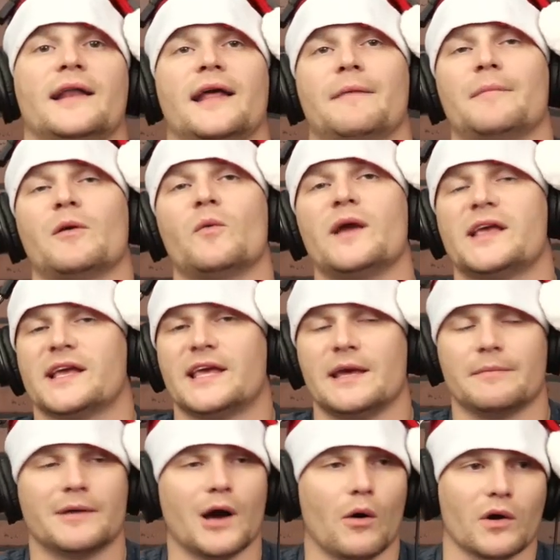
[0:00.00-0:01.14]
I mean, we could
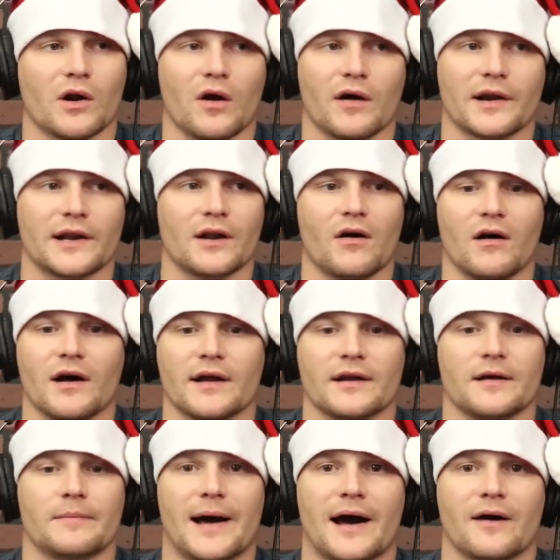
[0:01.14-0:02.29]
keep going on and on
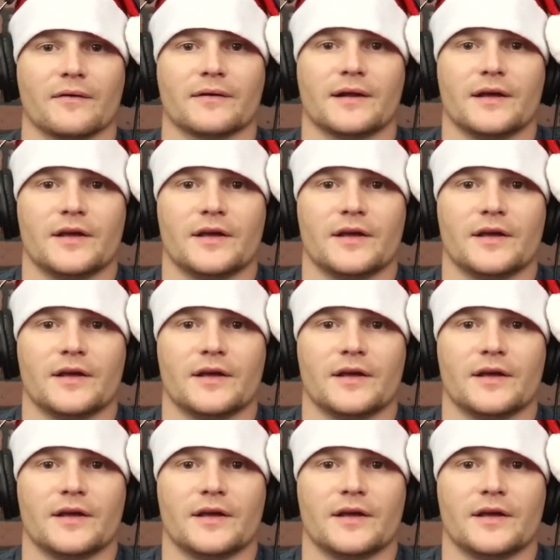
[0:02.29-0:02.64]
about,